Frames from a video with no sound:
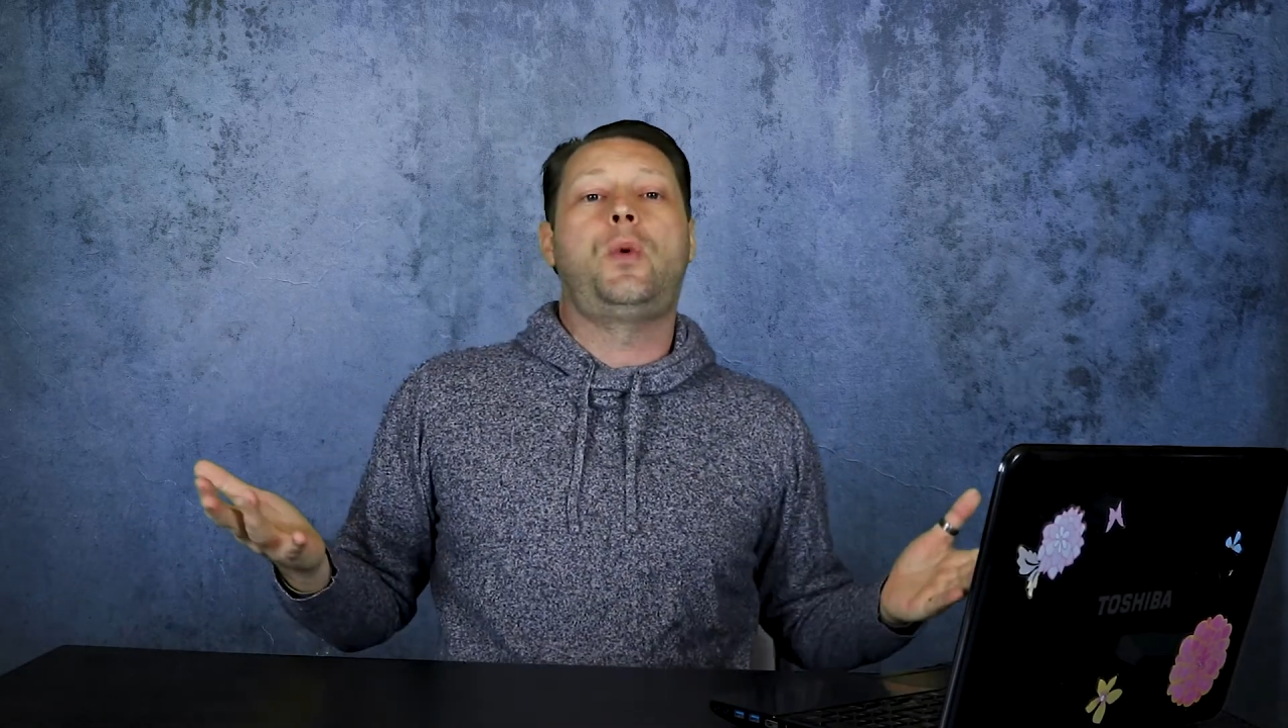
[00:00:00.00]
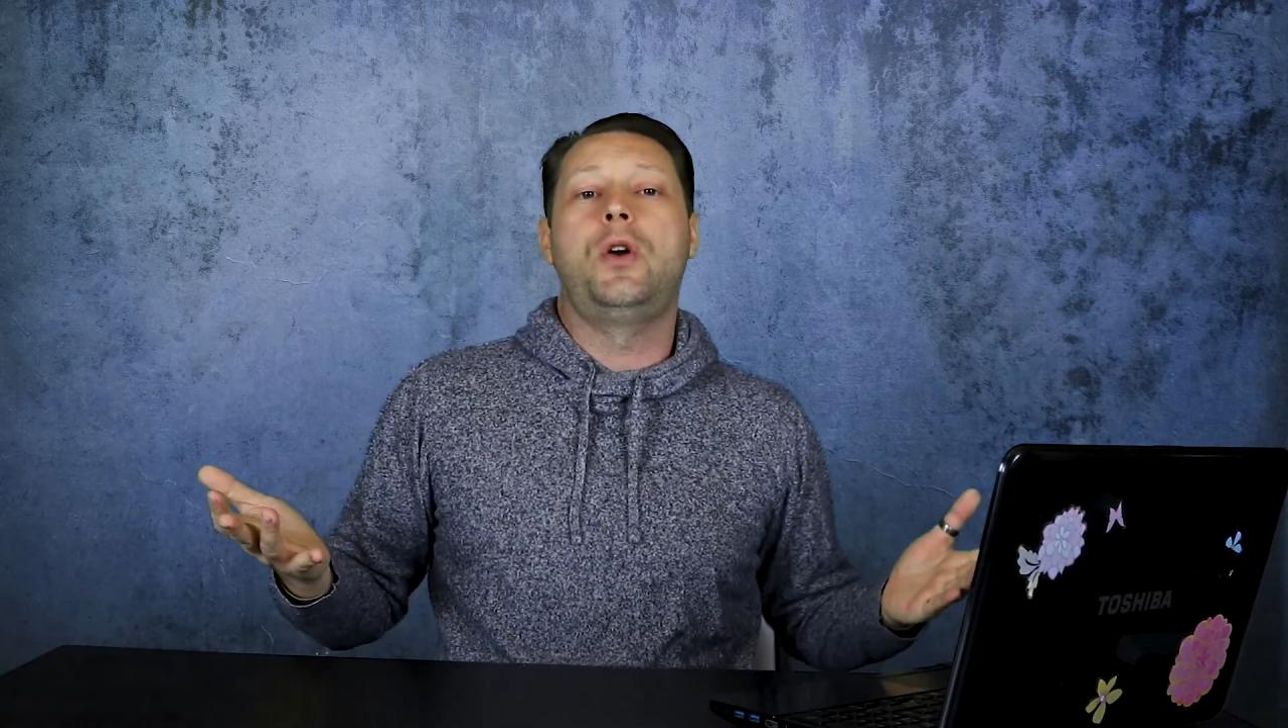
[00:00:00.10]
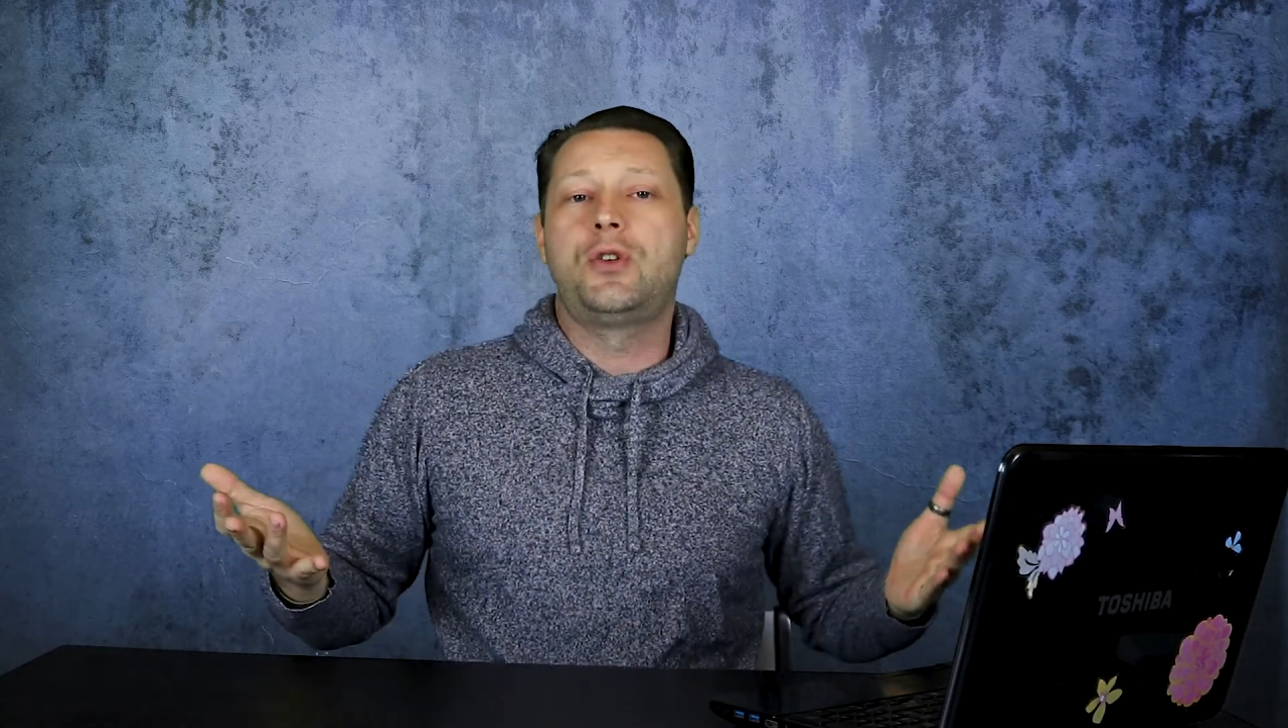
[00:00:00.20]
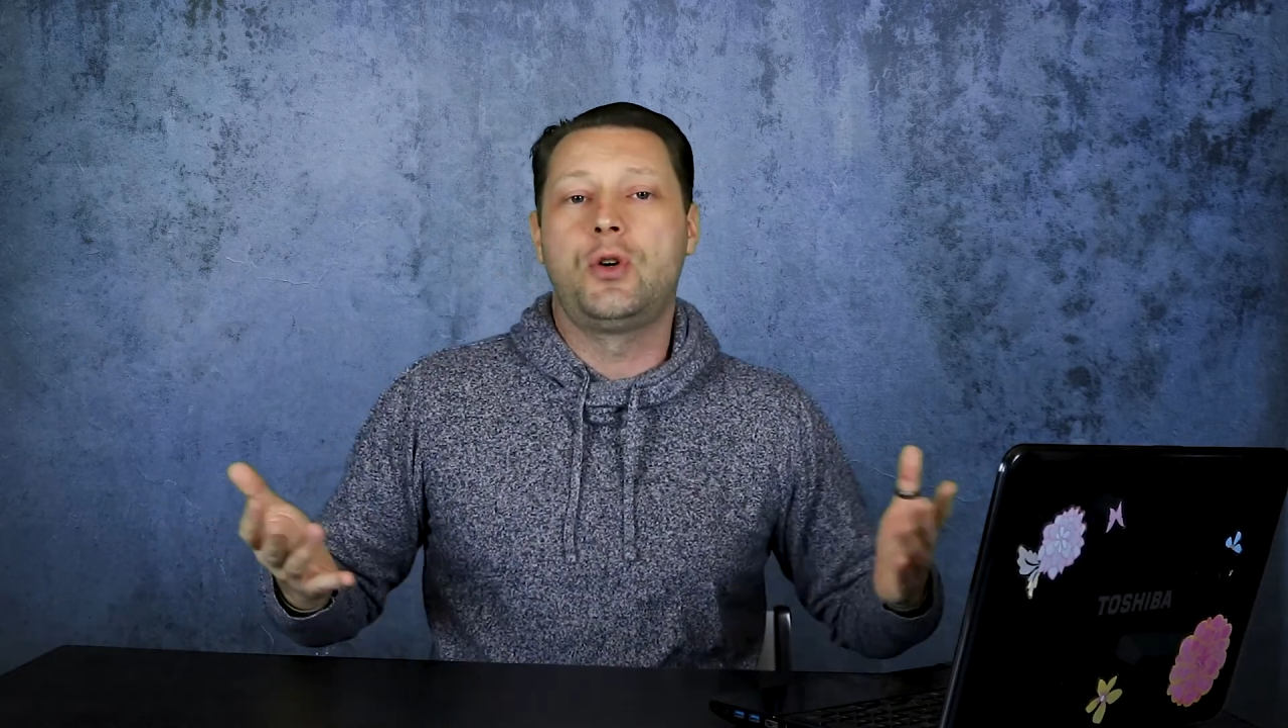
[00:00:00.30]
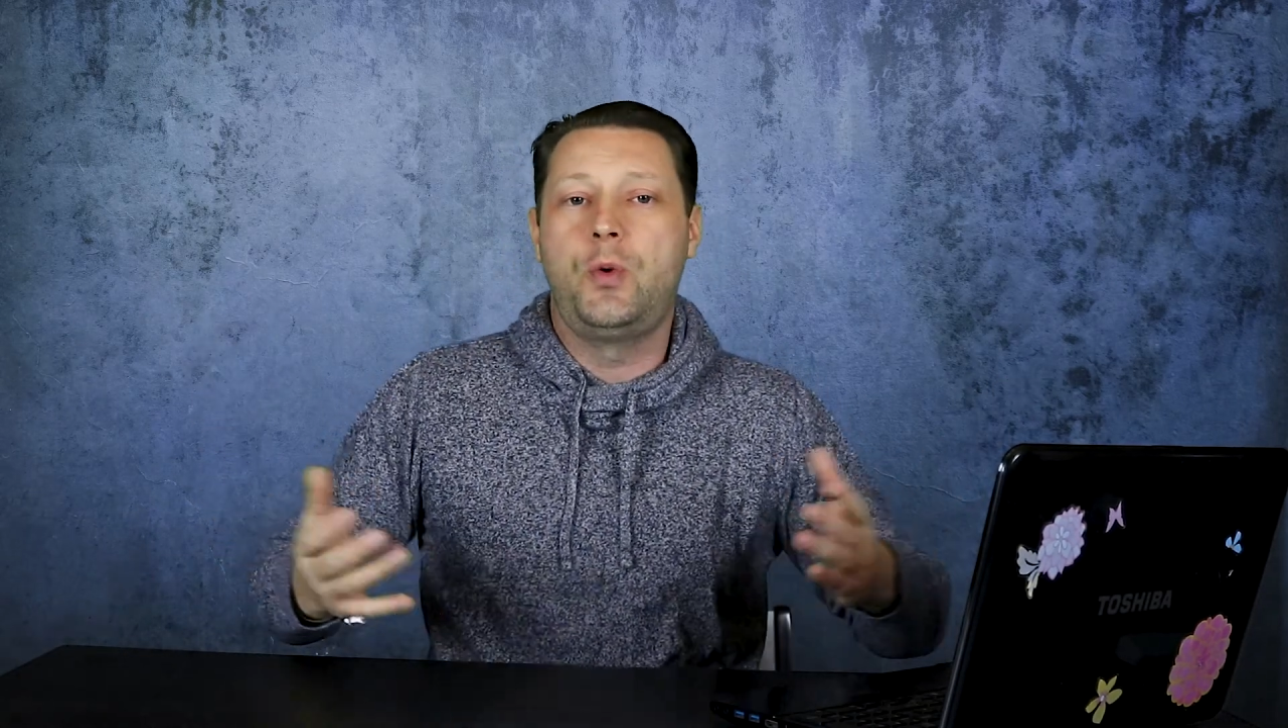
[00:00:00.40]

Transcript: quotes or